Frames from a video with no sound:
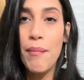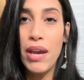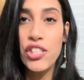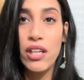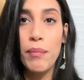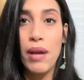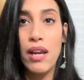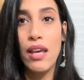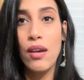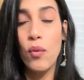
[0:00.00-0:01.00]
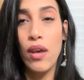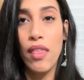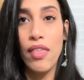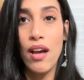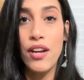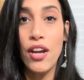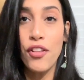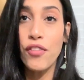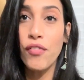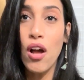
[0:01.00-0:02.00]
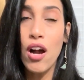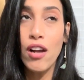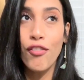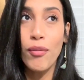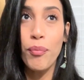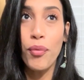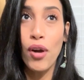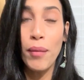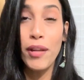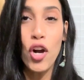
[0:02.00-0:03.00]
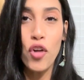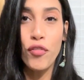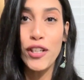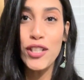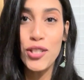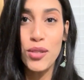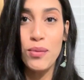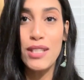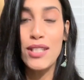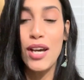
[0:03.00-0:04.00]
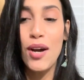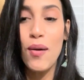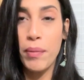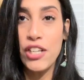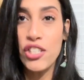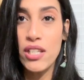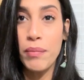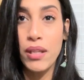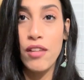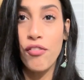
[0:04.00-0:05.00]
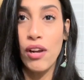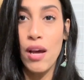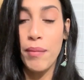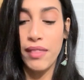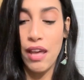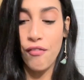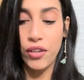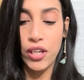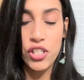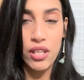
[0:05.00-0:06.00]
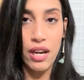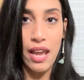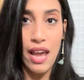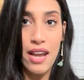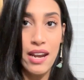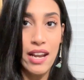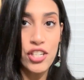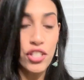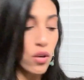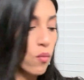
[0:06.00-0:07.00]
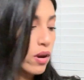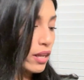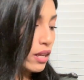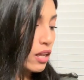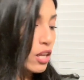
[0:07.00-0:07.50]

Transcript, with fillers: I'm actually combining it with another vlog from probably over 2 weeks ago, but I just completely forgot about that footage that I had, and I just don't want it